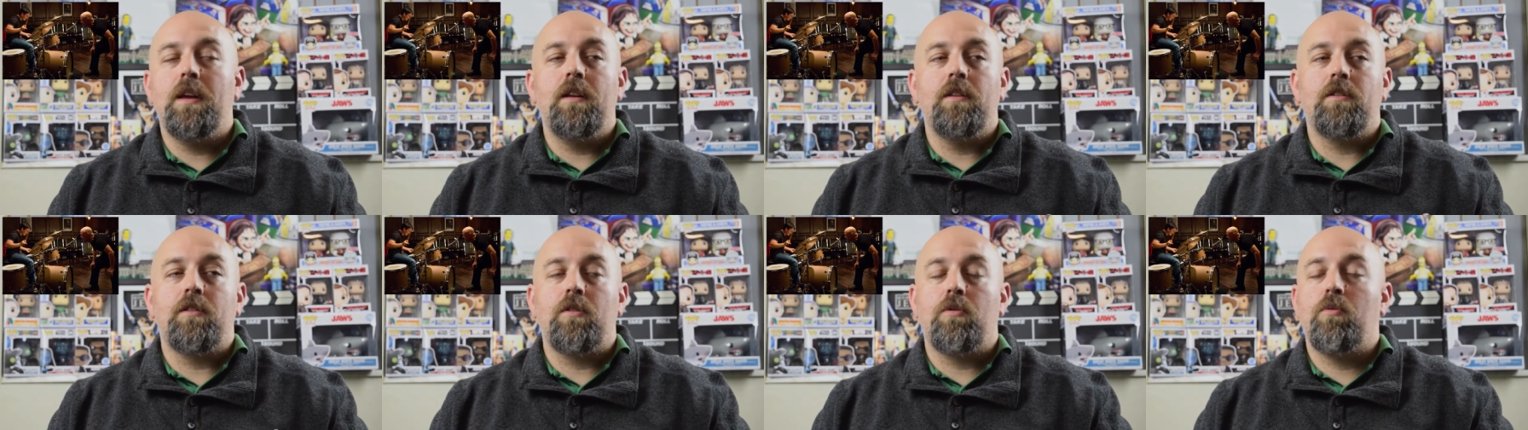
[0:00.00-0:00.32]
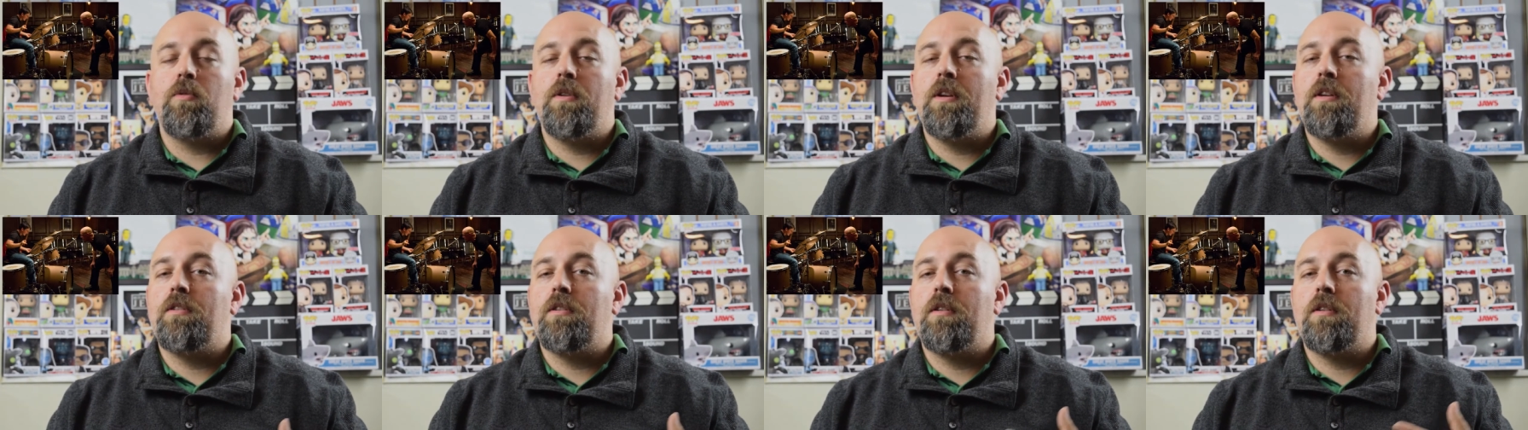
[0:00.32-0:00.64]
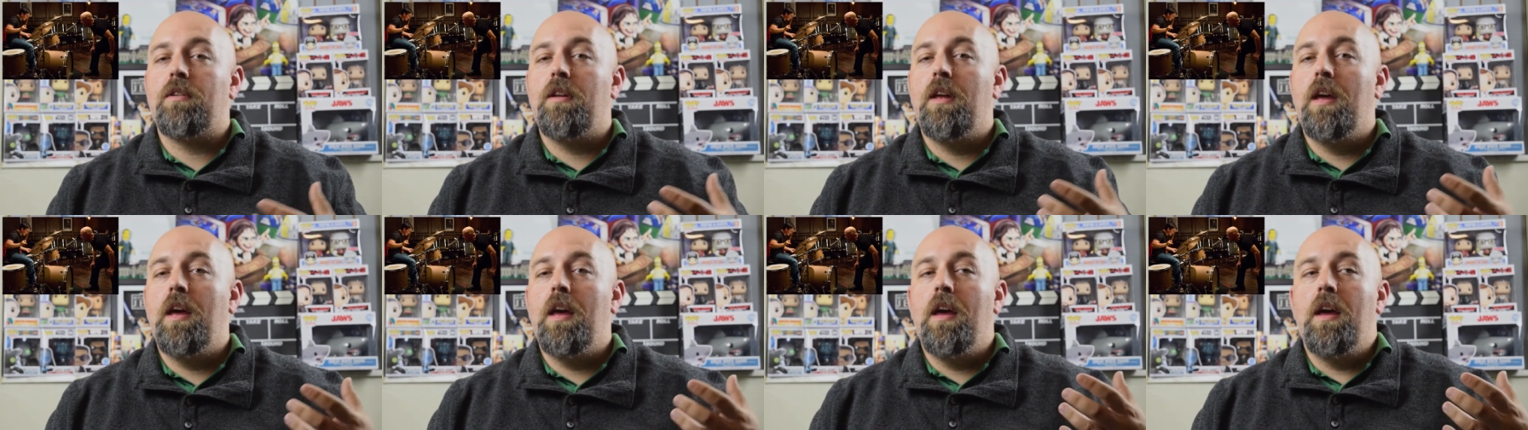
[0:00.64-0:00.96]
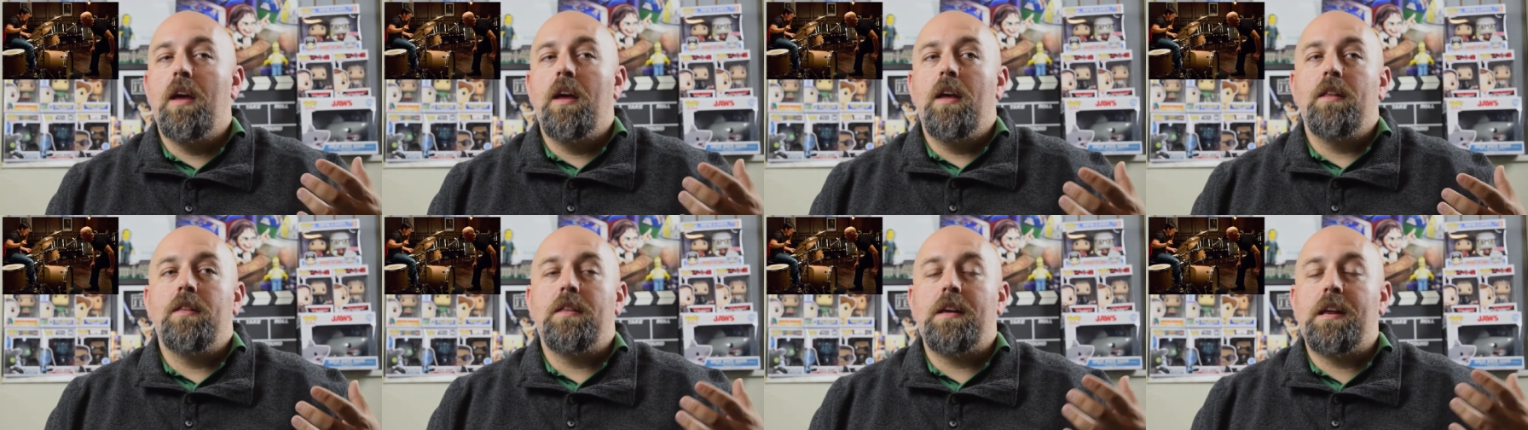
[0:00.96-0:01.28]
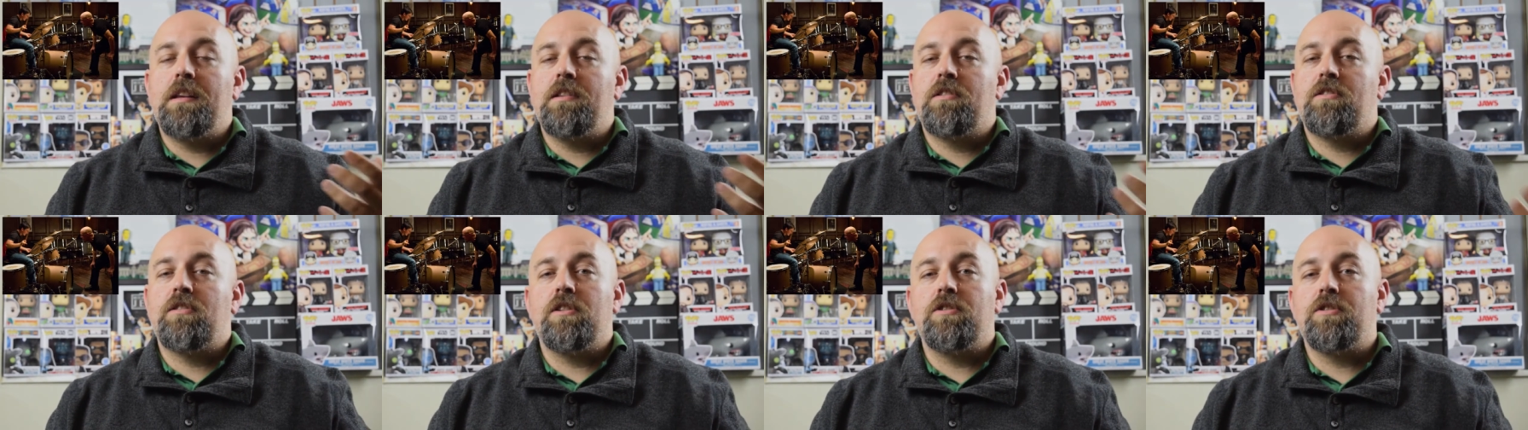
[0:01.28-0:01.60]
and it's a reason
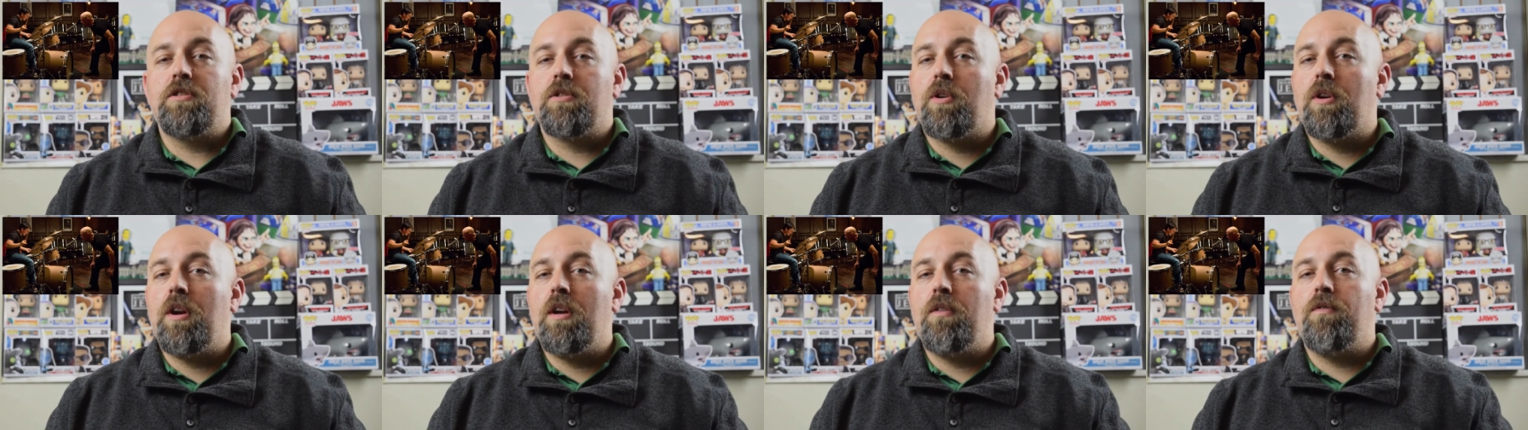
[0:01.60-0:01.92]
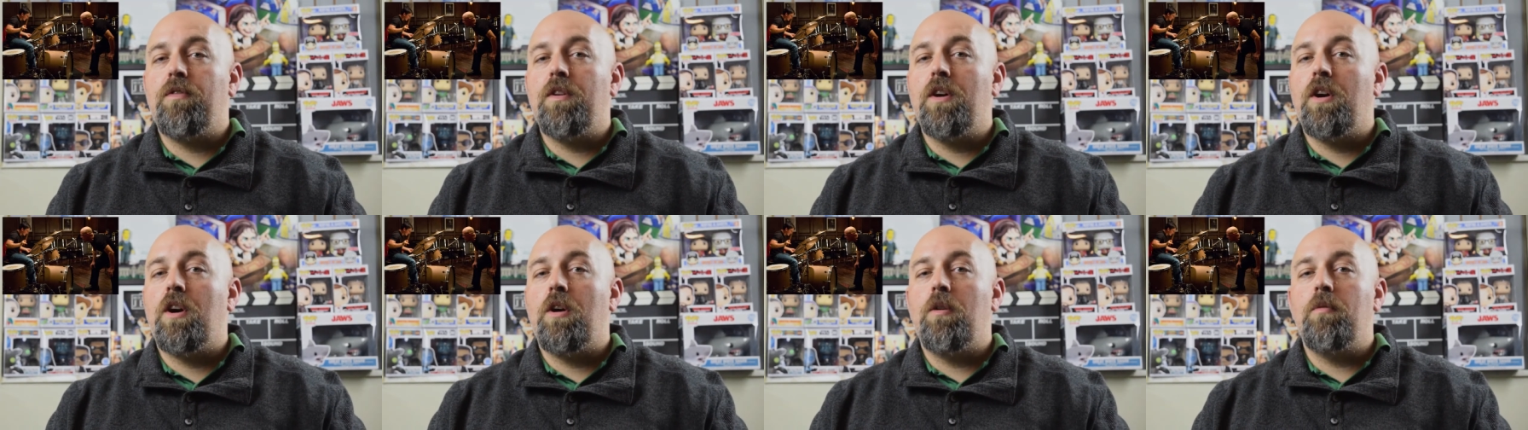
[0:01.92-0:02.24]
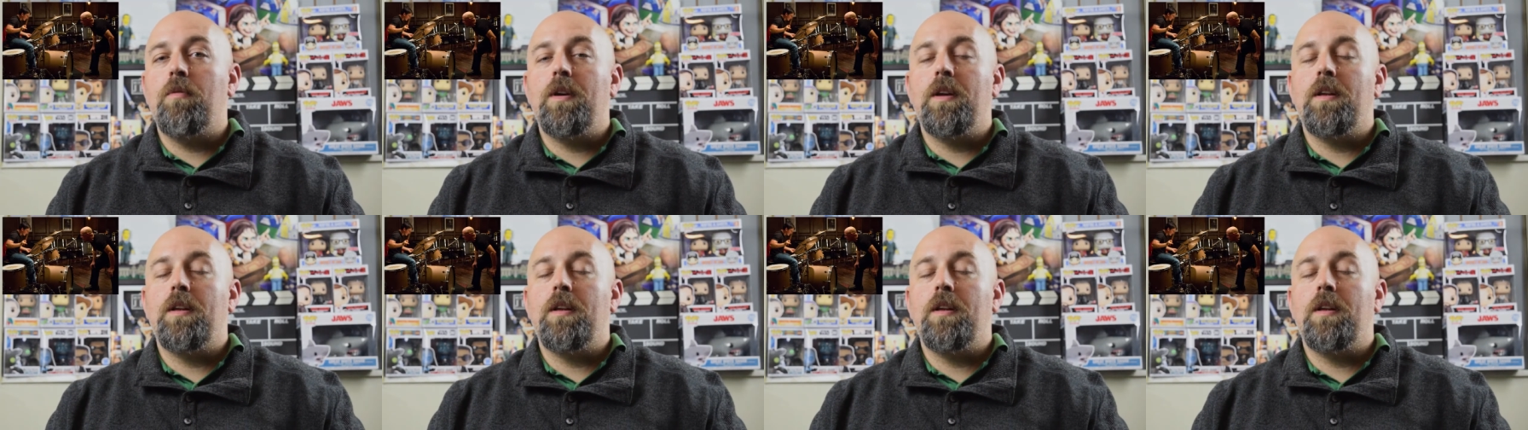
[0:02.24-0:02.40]
that it's such a great film.